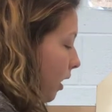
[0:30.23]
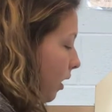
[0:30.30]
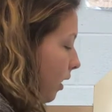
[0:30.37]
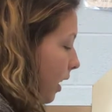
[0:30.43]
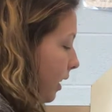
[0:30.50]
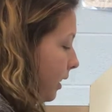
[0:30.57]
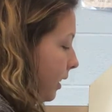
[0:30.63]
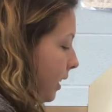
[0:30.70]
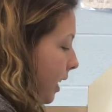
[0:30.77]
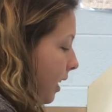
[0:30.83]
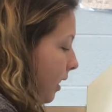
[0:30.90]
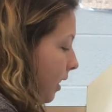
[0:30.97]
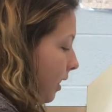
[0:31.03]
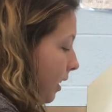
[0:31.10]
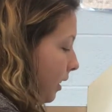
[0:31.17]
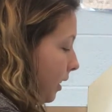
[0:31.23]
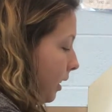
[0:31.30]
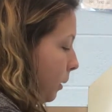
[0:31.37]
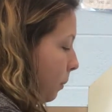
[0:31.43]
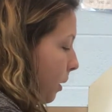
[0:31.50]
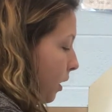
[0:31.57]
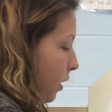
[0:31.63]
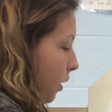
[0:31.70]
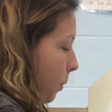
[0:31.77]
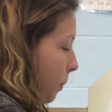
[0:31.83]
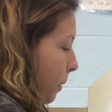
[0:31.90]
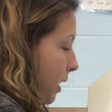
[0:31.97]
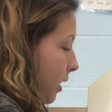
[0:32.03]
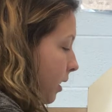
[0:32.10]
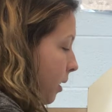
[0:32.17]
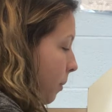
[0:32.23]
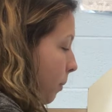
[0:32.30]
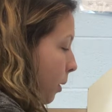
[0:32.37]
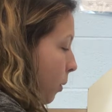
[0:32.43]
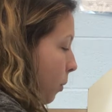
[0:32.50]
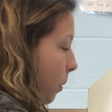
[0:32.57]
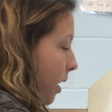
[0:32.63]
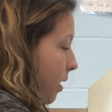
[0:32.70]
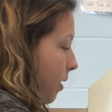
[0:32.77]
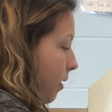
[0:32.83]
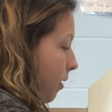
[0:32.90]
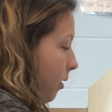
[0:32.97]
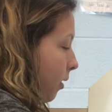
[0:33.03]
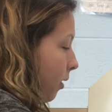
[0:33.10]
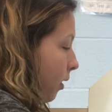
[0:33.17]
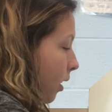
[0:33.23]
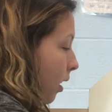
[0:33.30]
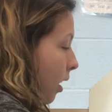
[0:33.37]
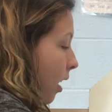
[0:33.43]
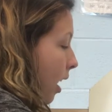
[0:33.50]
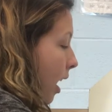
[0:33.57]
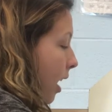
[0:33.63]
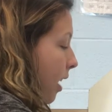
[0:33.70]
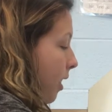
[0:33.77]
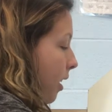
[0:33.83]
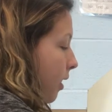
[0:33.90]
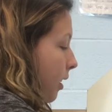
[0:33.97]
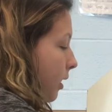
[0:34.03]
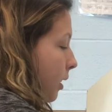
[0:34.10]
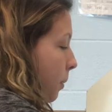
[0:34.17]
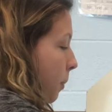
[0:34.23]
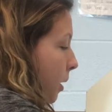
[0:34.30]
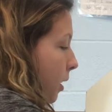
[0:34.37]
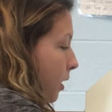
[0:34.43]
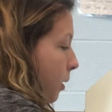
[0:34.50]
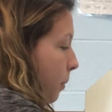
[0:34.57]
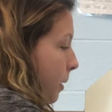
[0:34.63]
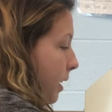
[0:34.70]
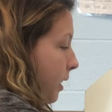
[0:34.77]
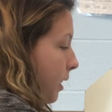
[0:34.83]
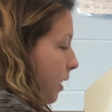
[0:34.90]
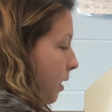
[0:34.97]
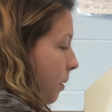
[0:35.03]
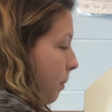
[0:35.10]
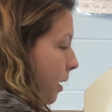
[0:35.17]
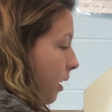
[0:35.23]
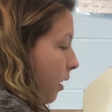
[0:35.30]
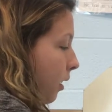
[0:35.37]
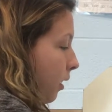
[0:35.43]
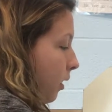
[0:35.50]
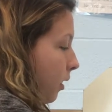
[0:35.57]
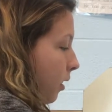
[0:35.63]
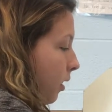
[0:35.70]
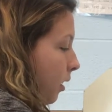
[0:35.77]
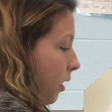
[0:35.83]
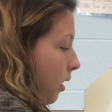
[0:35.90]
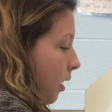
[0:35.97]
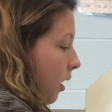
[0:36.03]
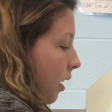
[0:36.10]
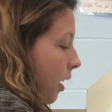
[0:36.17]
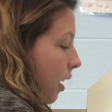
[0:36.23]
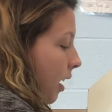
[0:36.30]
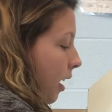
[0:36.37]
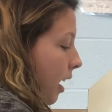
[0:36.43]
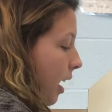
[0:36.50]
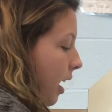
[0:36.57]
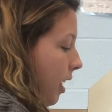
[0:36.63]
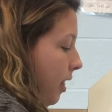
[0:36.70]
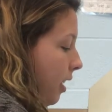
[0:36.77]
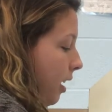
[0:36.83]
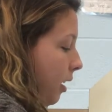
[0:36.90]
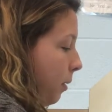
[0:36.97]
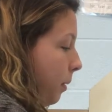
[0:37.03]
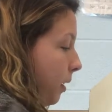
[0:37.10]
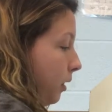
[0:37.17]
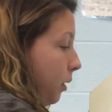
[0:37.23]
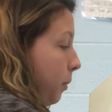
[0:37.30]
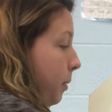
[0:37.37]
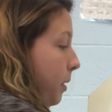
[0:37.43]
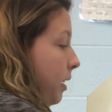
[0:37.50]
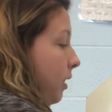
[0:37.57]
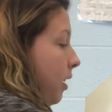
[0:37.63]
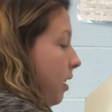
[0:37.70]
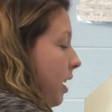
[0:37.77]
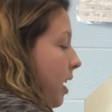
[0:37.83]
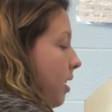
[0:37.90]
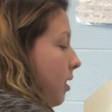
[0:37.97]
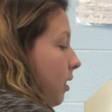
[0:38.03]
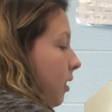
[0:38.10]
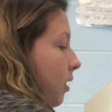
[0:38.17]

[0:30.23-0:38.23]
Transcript: let's say that this is puzzle piece number 1, and then there's a puzzle piece in the middle, and then a puzzle piece on the end.